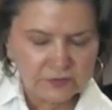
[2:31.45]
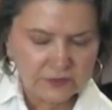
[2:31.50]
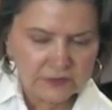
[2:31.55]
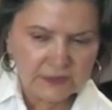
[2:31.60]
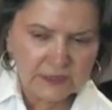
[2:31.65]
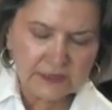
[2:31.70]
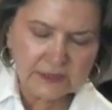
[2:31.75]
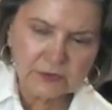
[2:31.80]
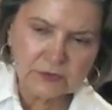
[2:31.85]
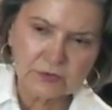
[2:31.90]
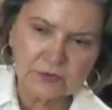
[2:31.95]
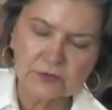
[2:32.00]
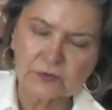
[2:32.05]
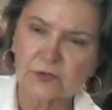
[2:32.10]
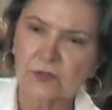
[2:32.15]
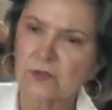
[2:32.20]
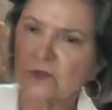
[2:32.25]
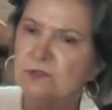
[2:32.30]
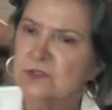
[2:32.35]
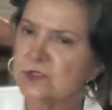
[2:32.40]
I go,
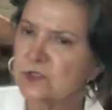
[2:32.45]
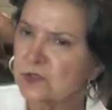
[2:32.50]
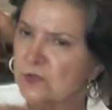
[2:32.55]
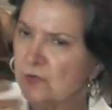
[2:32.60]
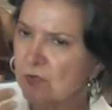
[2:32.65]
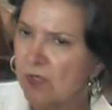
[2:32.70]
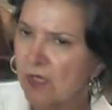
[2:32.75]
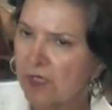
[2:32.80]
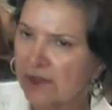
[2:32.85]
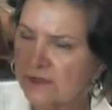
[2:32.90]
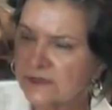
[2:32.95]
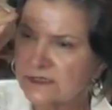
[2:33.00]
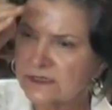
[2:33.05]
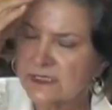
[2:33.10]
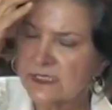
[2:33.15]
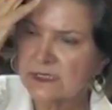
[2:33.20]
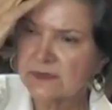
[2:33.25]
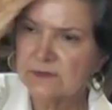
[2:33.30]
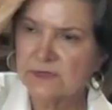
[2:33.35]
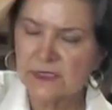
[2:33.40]
oh, so all the
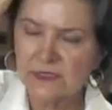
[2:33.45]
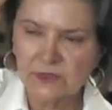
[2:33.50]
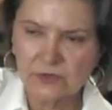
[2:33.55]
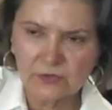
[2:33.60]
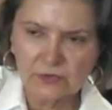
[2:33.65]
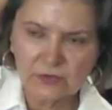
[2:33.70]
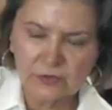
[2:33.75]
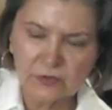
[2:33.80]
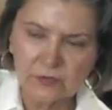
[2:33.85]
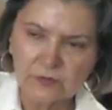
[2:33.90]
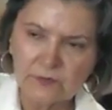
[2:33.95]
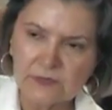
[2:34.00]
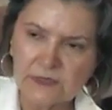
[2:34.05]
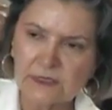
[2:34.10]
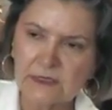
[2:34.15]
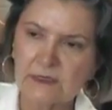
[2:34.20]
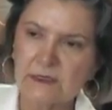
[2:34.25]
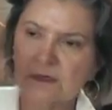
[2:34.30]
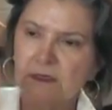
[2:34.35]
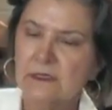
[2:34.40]
time that you knew
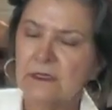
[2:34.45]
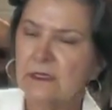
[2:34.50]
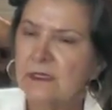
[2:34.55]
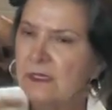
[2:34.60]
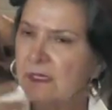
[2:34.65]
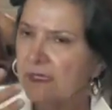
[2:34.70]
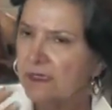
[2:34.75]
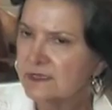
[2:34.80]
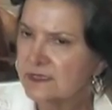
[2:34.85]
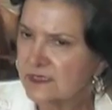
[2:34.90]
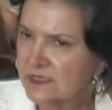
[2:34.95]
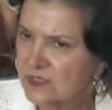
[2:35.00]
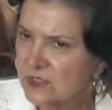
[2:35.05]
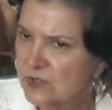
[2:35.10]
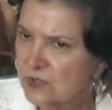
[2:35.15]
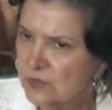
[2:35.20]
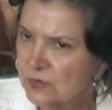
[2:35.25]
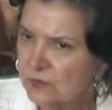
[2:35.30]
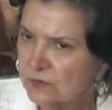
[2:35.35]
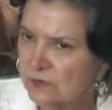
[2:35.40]
me as a
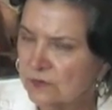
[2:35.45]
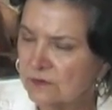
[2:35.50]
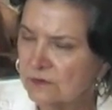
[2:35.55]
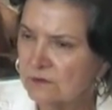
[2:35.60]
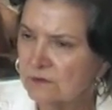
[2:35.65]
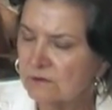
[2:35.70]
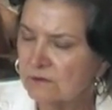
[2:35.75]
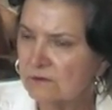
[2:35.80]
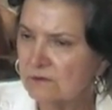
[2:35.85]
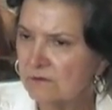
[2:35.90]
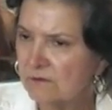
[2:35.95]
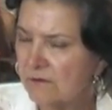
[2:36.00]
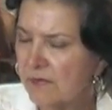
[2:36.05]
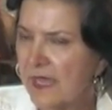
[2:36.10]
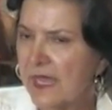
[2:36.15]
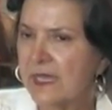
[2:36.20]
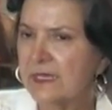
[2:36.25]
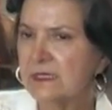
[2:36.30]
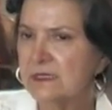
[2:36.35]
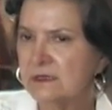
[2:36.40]
student
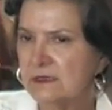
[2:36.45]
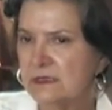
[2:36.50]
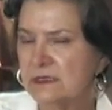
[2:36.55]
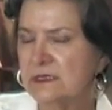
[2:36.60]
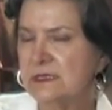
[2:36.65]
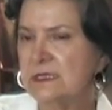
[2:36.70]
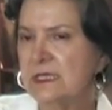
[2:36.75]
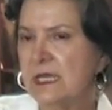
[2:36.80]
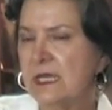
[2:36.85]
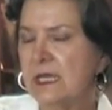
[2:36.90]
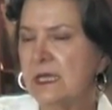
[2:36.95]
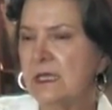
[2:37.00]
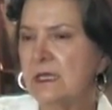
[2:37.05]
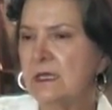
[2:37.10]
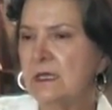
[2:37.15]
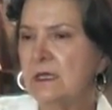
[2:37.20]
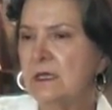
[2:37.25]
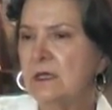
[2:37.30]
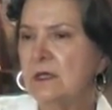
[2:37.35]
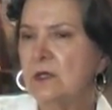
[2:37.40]
back in the day,
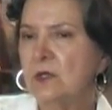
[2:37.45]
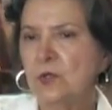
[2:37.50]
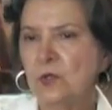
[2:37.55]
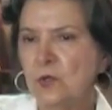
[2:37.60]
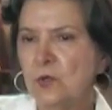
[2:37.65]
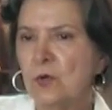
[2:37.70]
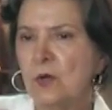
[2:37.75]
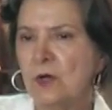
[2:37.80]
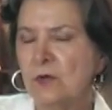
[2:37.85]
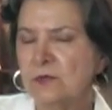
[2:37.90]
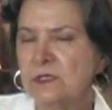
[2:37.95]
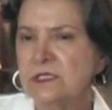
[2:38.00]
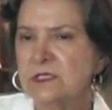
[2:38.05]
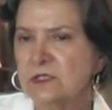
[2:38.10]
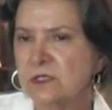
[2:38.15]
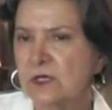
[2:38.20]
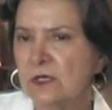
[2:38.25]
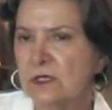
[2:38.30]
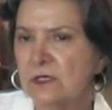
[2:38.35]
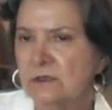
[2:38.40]
you always
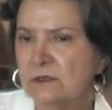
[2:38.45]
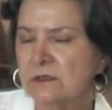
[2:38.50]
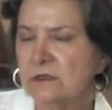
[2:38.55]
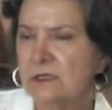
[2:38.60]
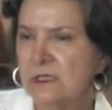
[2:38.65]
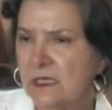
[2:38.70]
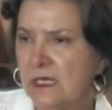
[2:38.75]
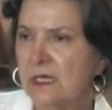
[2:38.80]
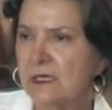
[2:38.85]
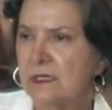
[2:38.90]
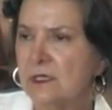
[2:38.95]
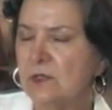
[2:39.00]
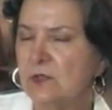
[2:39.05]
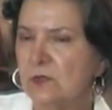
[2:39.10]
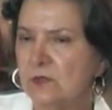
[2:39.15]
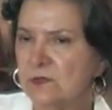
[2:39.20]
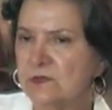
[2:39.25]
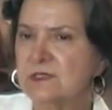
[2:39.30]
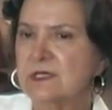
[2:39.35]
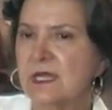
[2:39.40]
thought, yeah, he
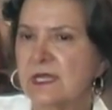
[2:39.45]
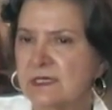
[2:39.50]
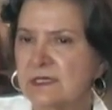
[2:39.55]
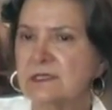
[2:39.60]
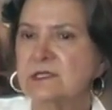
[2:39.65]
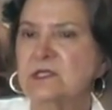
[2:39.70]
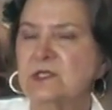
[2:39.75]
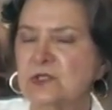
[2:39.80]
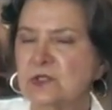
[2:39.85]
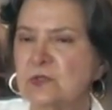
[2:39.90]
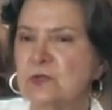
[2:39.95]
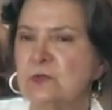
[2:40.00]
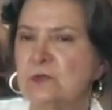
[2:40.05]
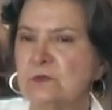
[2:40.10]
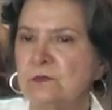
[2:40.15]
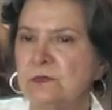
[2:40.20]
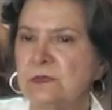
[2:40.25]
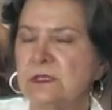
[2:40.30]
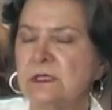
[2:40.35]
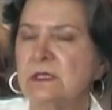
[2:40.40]
goes, I
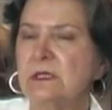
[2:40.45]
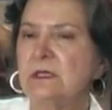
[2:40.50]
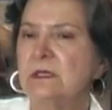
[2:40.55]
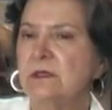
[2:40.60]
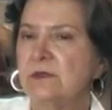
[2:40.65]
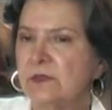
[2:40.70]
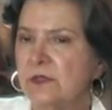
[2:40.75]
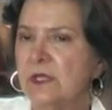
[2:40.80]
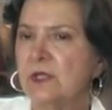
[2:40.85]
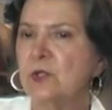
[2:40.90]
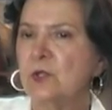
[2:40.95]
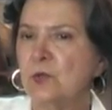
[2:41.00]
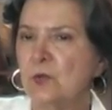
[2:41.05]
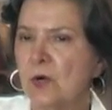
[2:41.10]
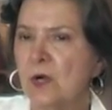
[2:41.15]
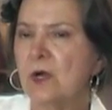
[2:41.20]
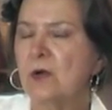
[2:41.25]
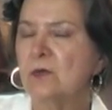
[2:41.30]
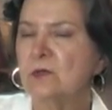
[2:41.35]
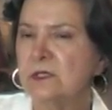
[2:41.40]
assumed that you
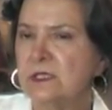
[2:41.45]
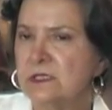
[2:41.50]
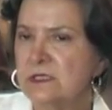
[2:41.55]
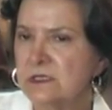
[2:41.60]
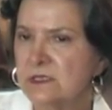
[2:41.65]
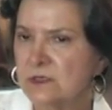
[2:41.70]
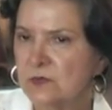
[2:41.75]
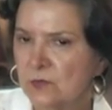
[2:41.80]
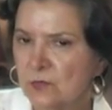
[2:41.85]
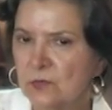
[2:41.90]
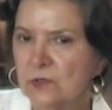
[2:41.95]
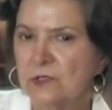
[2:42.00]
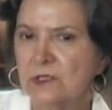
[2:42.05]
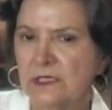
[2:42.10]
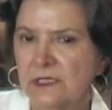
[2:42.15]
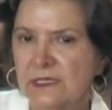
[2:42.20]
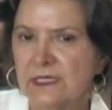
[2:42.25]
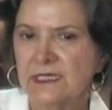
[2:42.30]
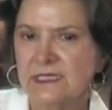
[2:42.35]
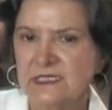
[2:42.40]
always were
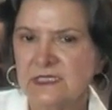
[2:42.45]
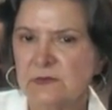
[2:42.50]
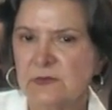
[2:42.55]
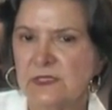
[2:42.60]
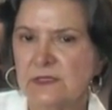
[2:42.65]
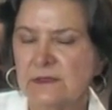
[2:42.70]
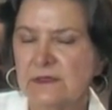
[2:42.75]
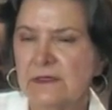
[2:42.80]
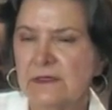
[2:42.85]
a lesbian.